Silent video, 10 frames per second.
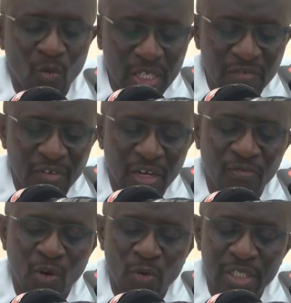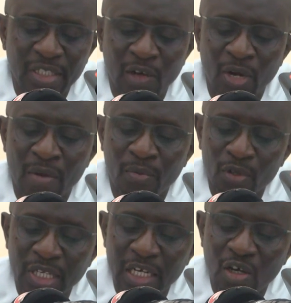Westfield, for which they were
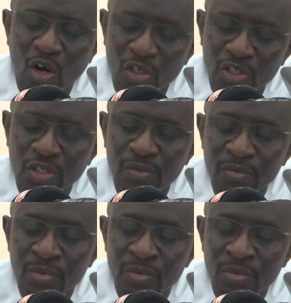brutally crushed,